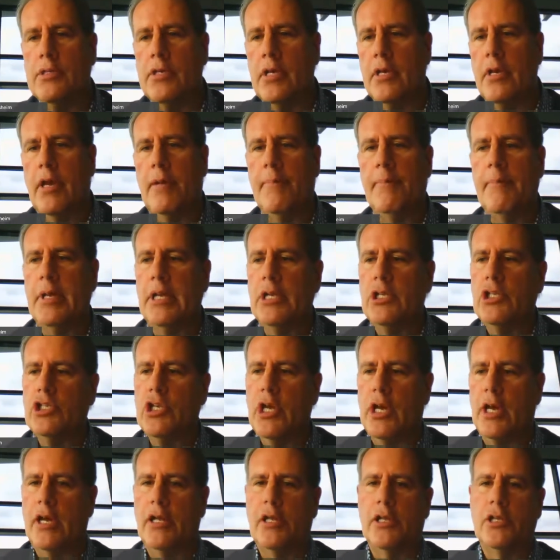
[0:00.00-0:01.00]
rules, and
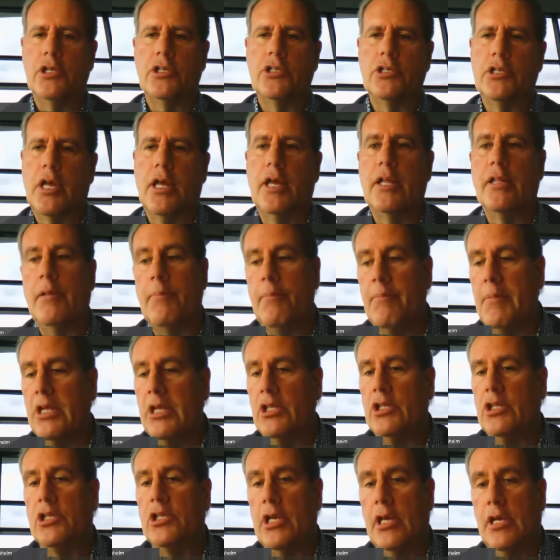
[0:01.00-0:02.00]
meet challenge
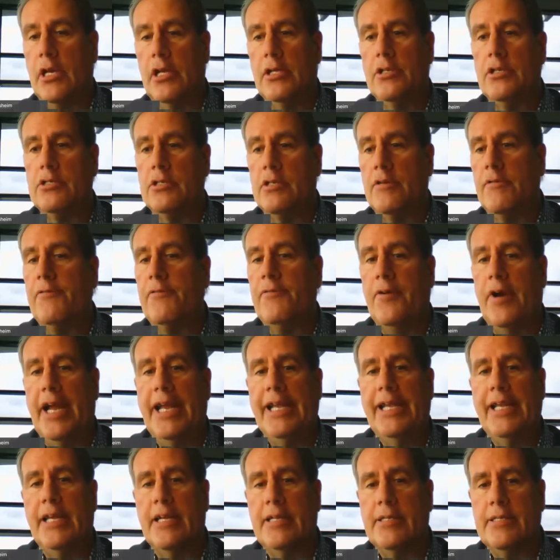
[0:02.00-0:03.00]
and meet the challenges of
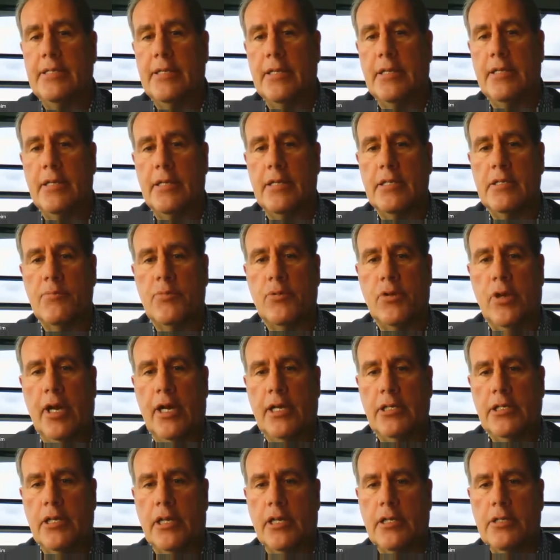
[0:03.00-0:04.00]
financing
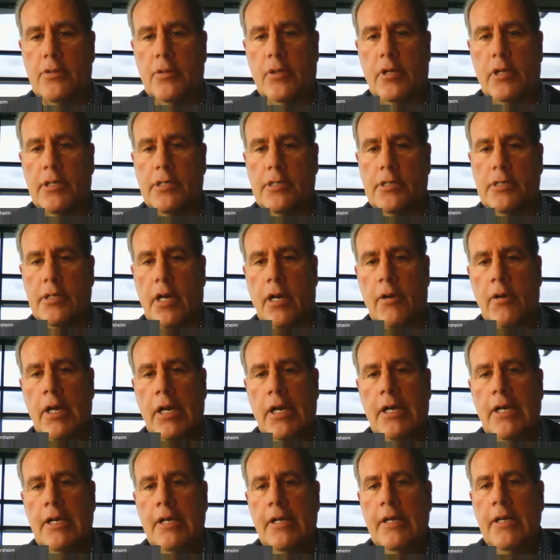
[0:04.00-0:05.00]
these projects
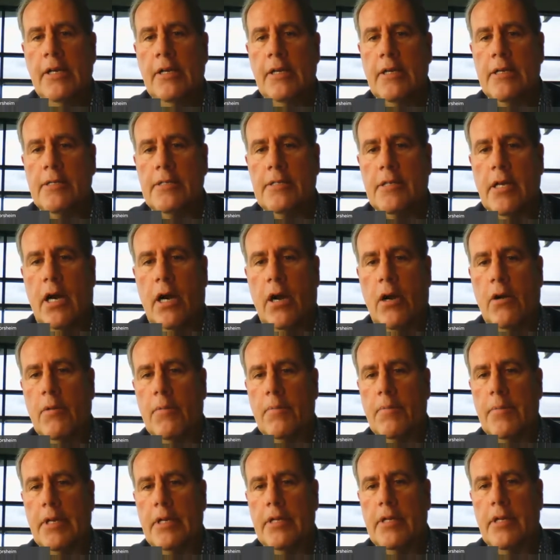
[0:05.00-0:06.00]
also.
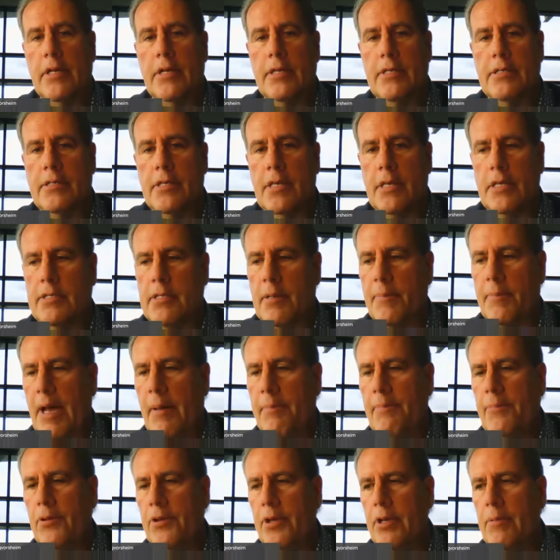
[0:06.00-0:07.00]
So it, it's
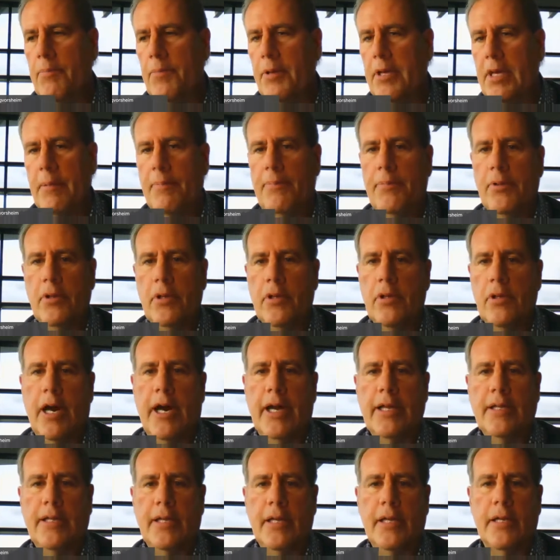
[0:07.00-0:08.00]
it's about putting
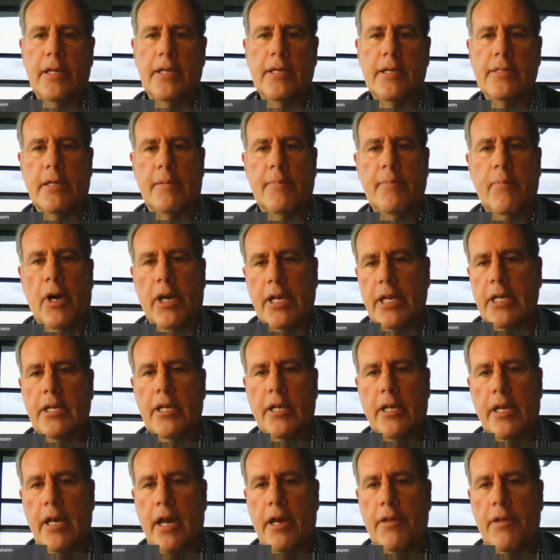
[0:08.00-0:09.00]
people, ideas, and
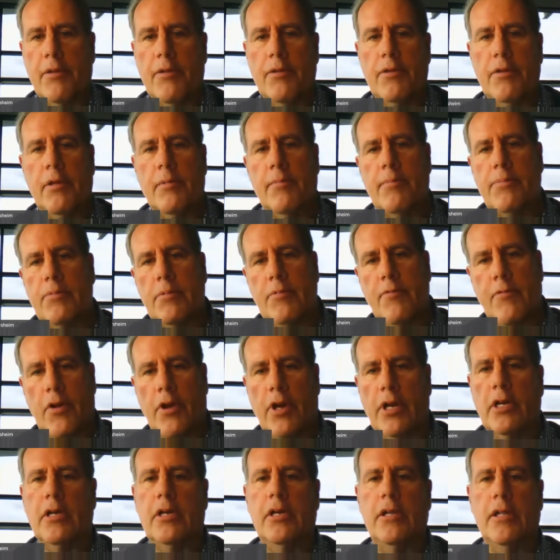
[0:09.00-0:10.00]
money together in a
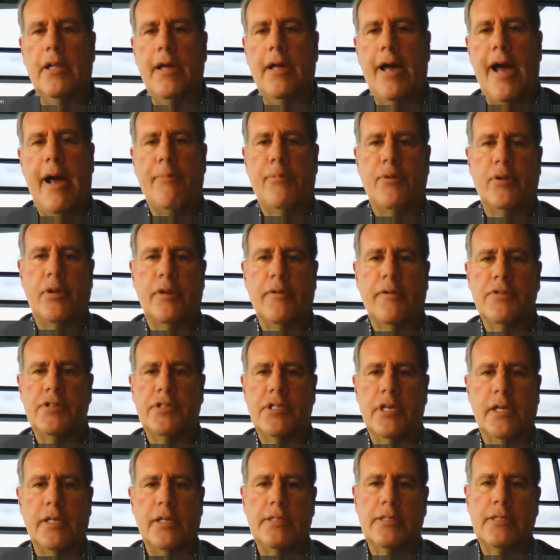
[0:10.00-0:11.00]
very
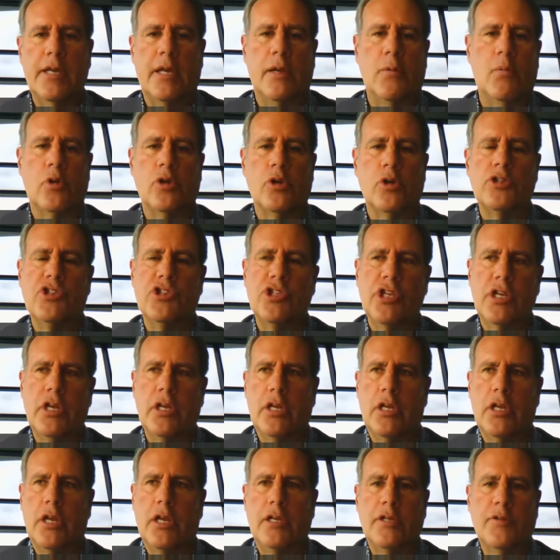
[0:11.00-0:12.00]
collaborative sense. And we're
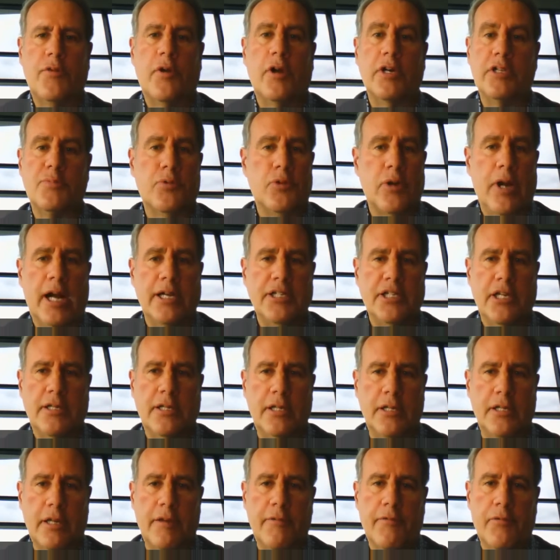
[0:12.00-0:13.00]
seeing, it as far as
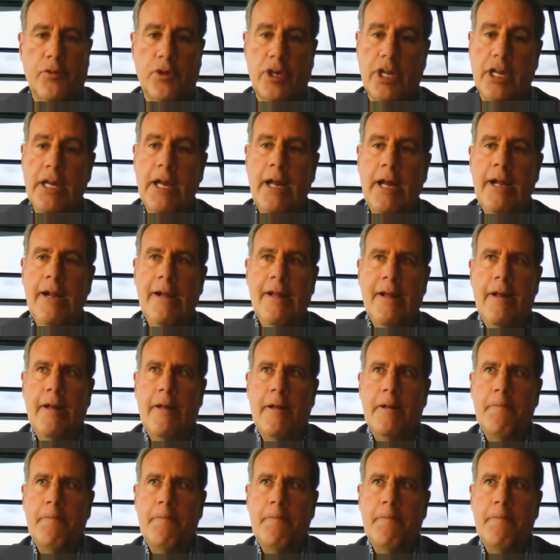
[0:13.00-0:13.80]
project delivery,